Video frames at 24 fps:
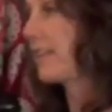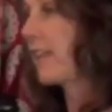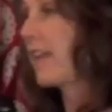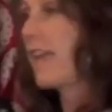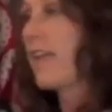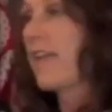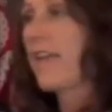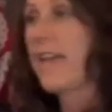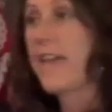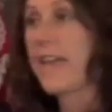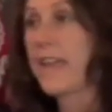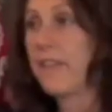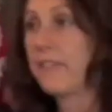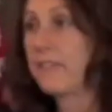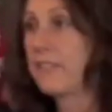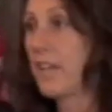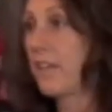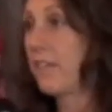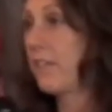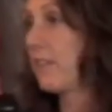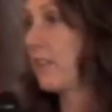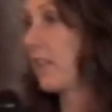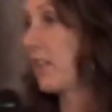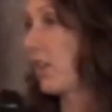And I've
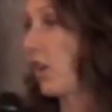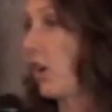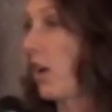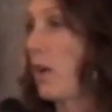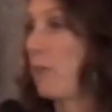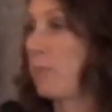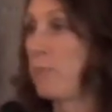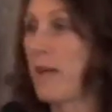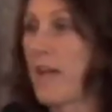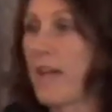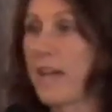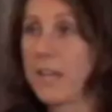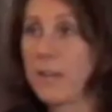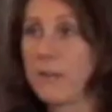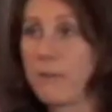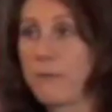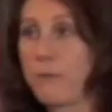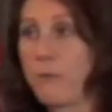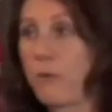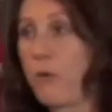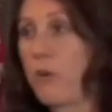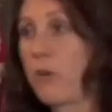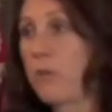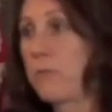definitely gone back and
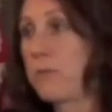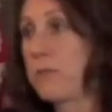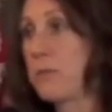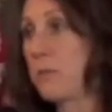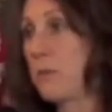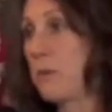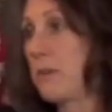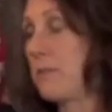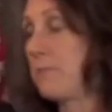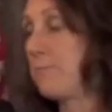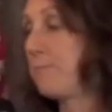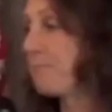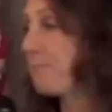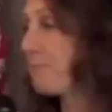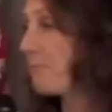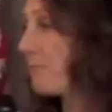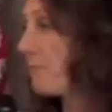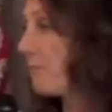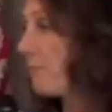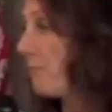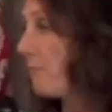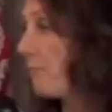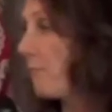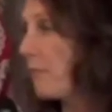forth between
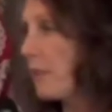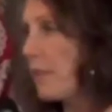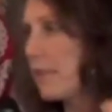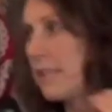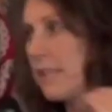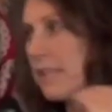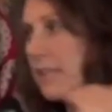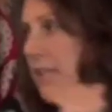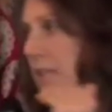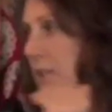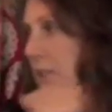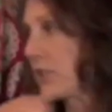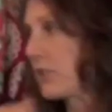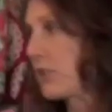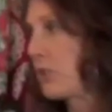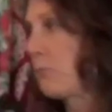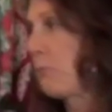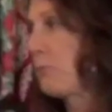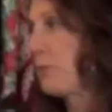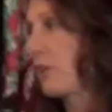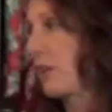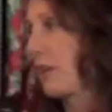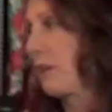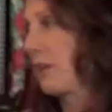eating a
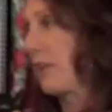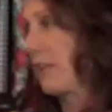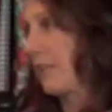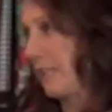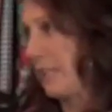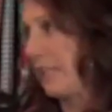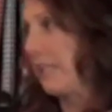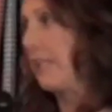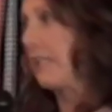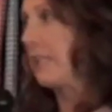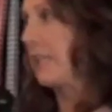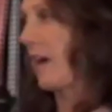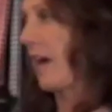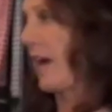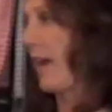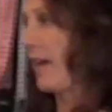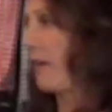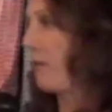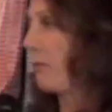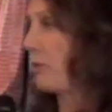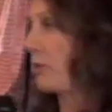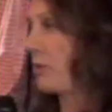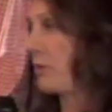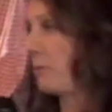super clean
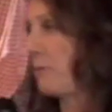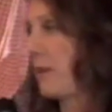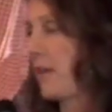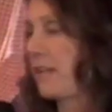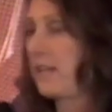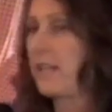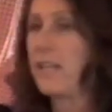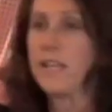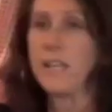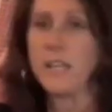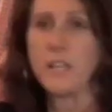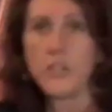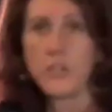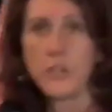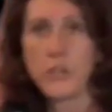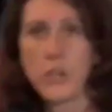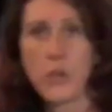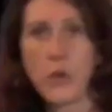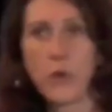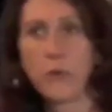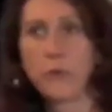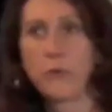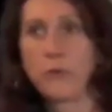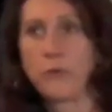diet, which meant
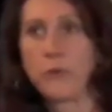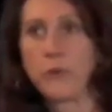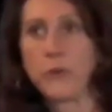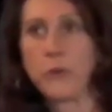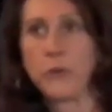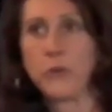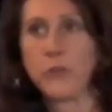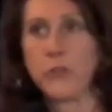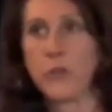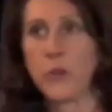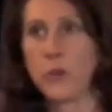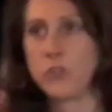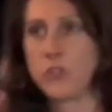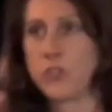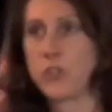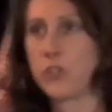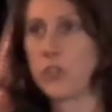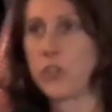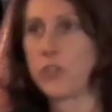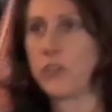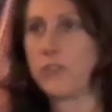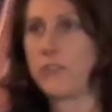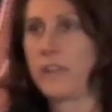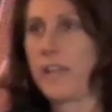no fruit, no
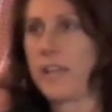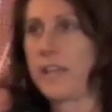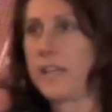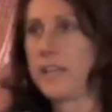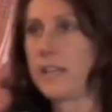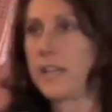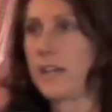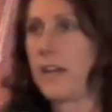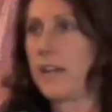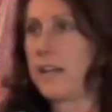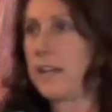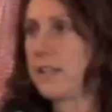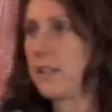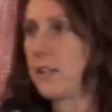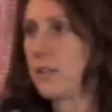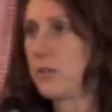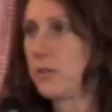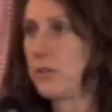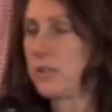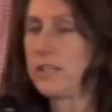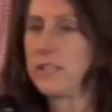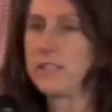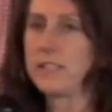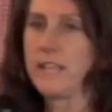sugar of any kind,
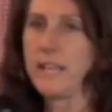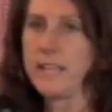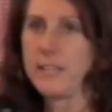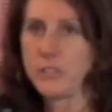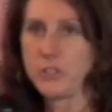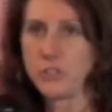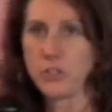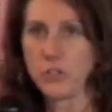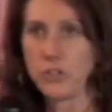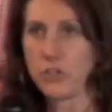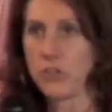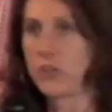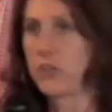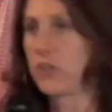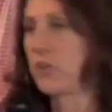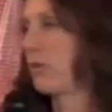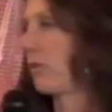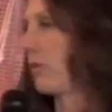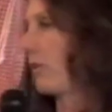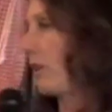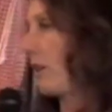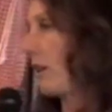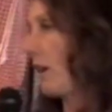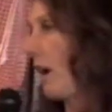including date sugar
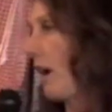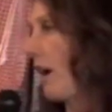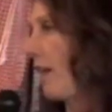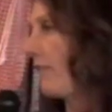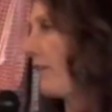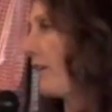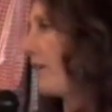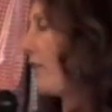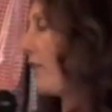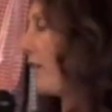or agave